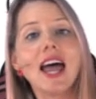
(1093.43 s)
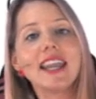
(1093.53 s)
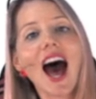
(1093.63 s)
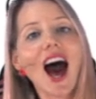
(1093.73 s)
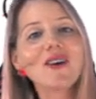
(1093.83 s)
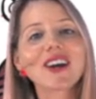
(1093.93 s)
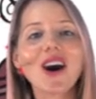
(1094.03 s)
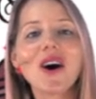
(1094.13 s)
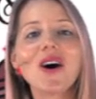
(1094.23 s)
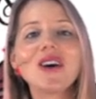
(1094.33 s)
Now we're
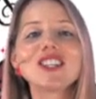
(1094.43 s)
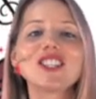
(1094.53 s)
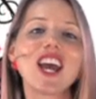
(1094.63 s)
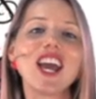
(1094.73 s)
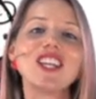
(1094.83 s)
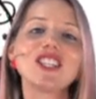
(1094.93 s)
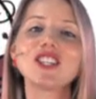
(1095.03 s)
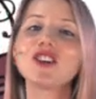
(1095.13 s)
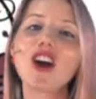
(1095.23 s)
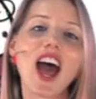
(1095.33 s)
gonna change
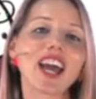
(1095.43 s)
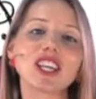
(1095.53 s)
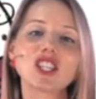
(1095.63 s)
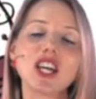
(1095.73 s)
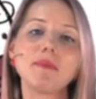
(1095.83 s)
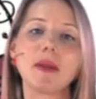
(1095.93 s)
direction.